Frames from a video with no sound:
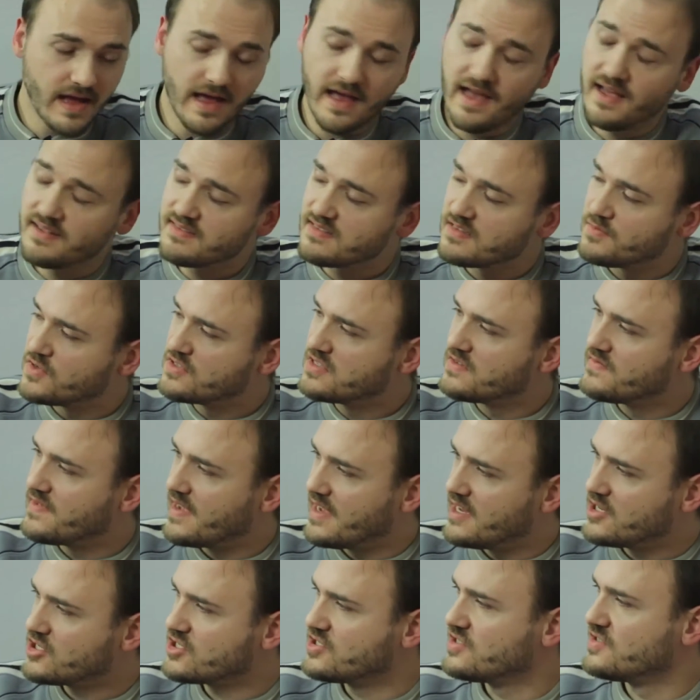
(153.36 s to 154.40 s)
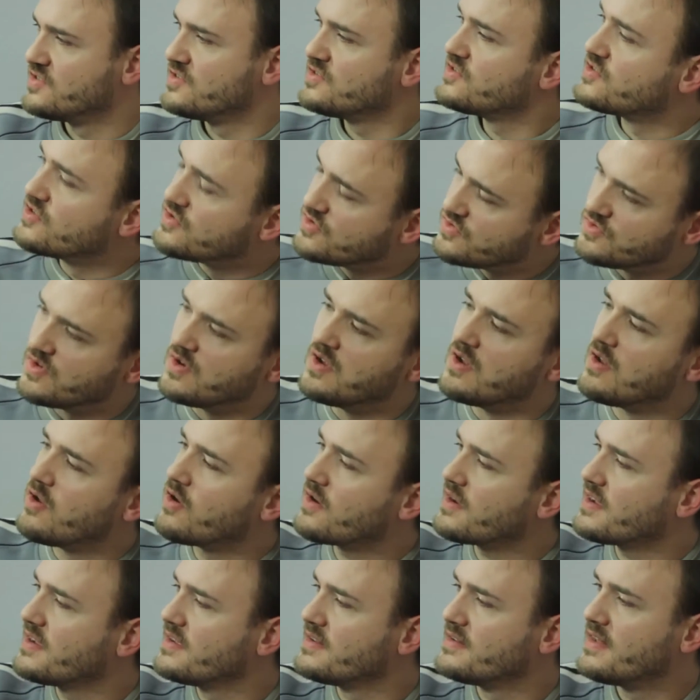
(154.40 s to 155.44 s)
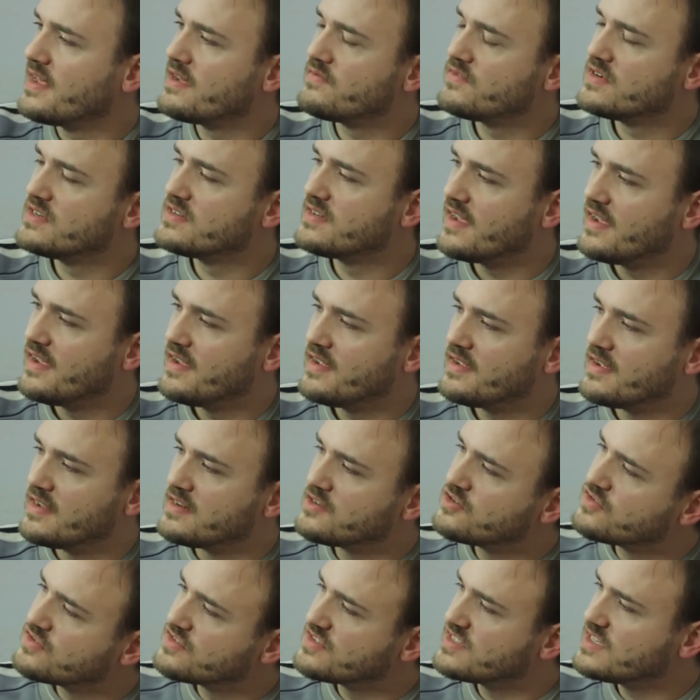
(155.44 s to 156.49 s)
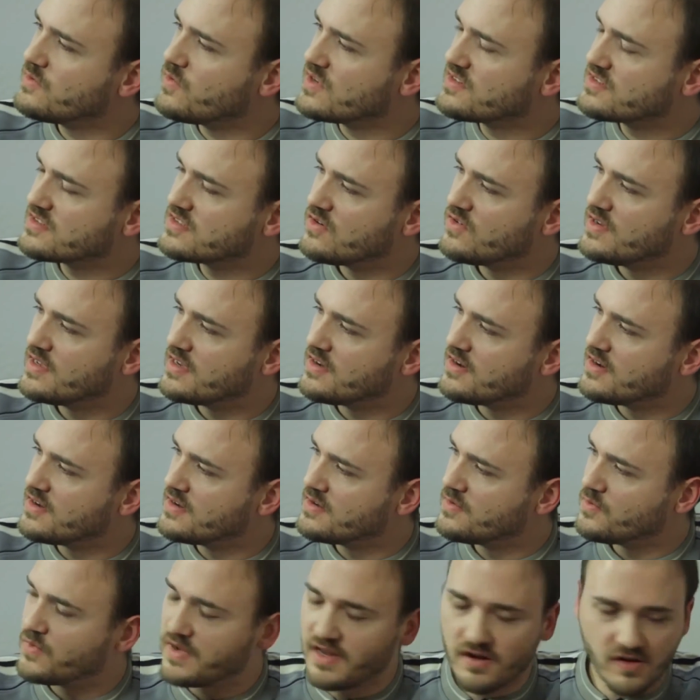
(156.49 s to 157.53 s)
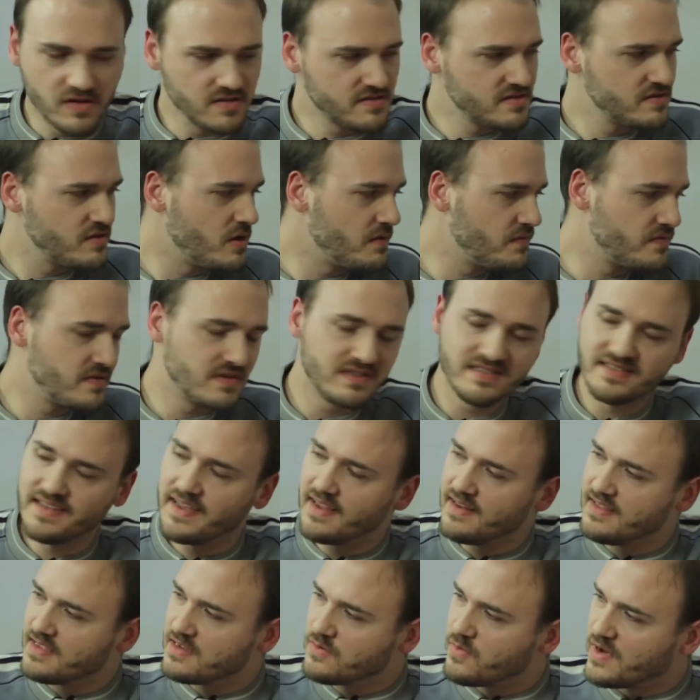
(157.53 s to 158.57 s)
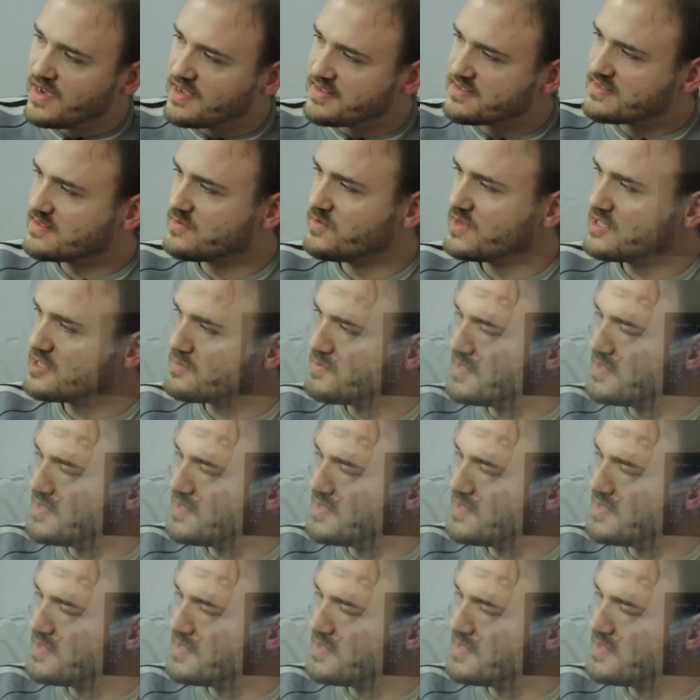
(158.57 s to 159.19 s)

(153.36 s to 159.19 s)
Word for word: As a motivation to log in every day and to see what's going on, we also offer daily quests, which